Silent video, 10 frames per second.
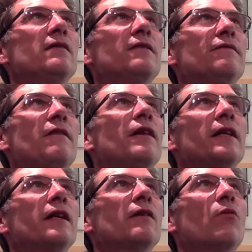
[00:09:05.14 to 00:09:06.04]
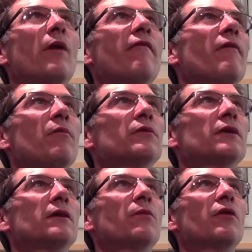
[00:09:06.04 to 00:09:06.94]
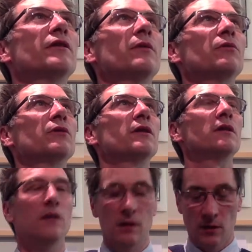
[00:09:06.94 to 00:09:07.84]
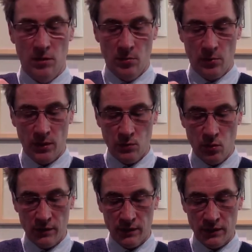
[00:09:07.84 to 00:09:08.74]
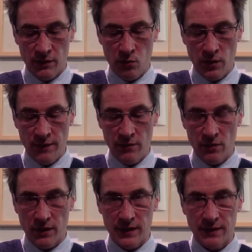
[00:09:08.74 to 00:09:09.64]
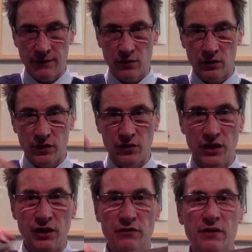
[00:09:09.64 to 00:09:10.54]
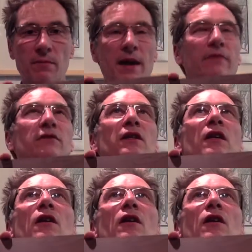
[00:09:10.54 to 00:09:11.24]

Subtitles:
defining where I want it and where I don't want it. Because what I've got is I've got a continuous amount